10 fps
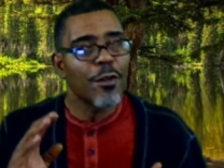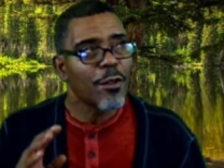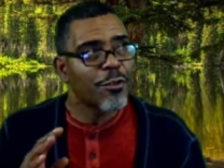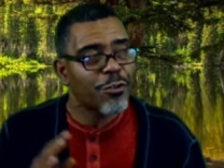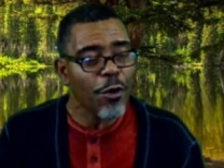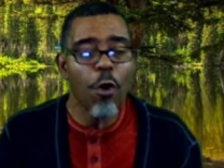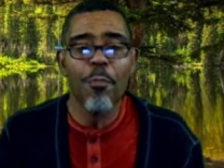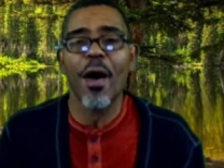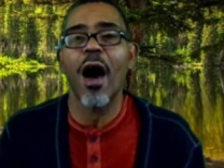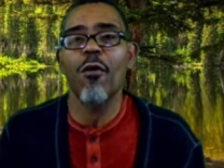so
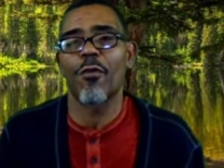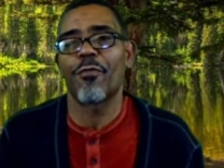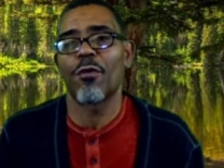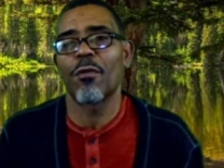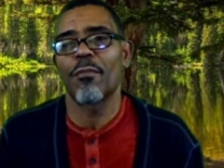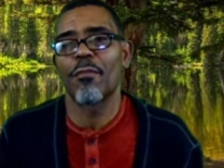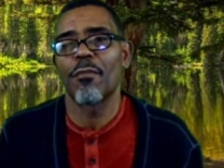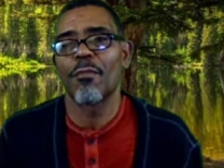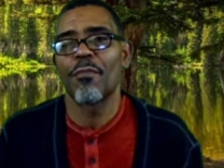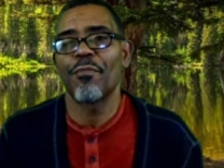powerful
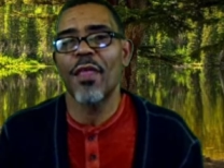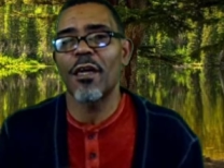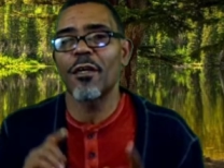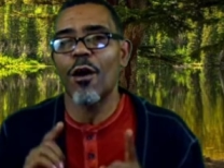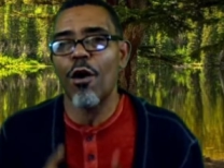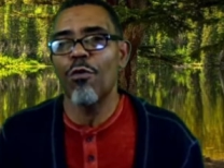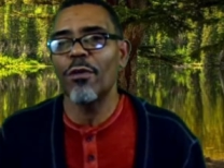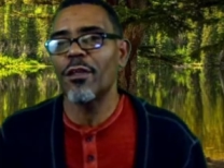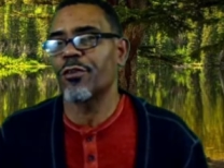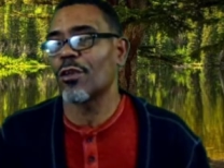that it
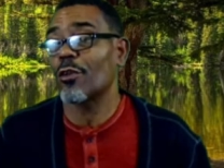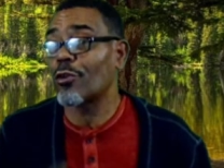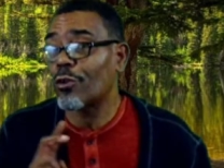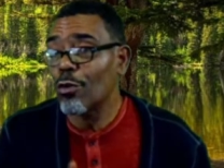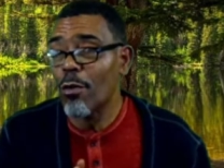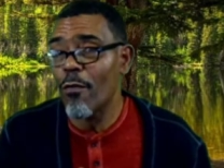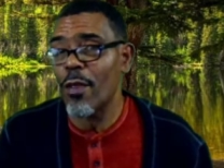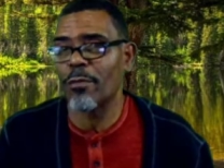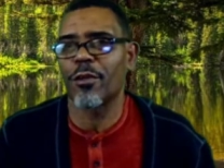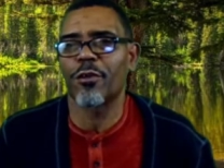only took two of
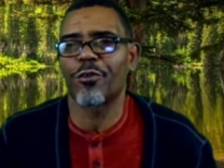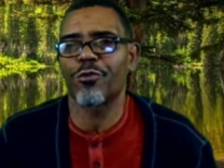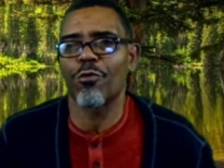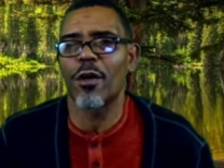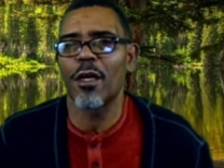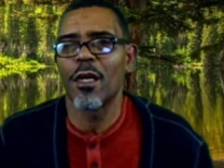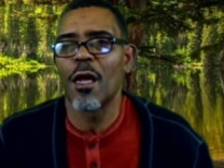them to destroy